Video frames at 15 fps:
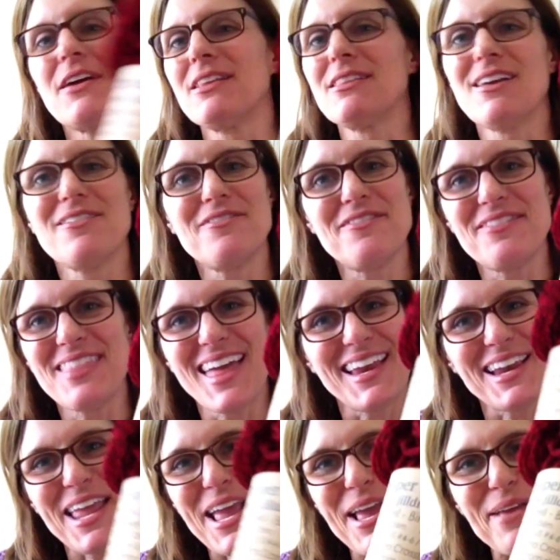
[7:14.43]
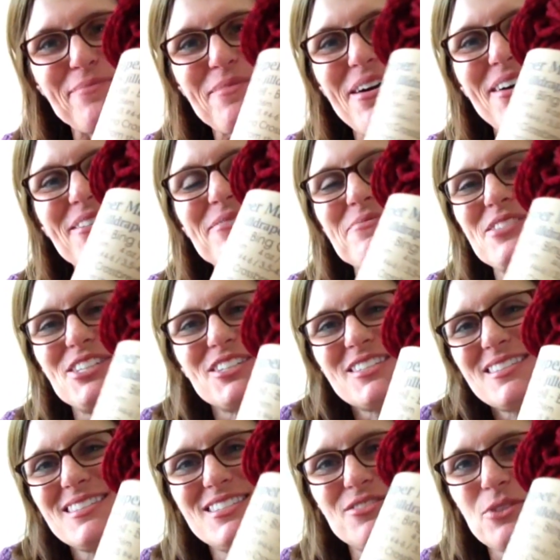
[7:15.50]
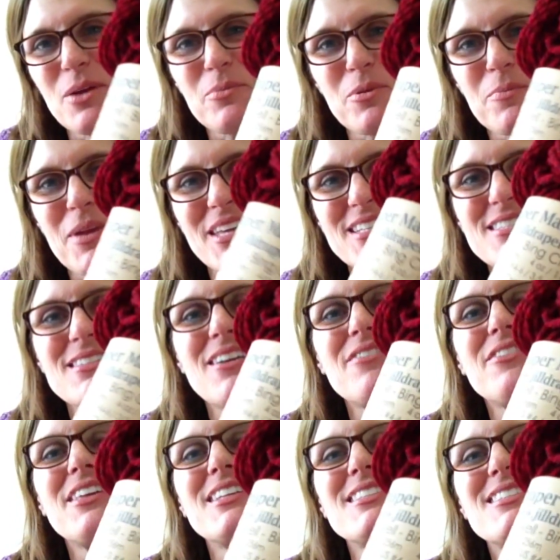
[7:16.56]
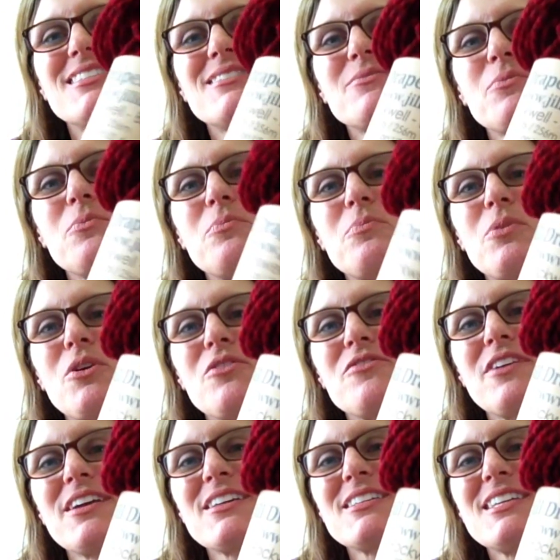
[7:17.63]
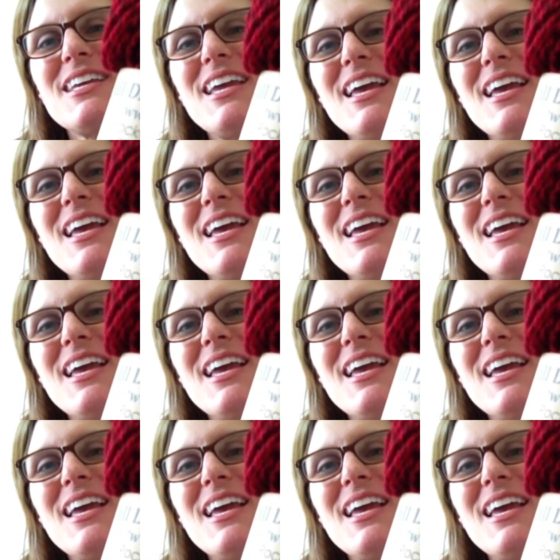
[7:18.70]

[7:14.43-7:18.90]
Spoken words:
I love that name of Jill Draper Makes Stuff. That's perfect.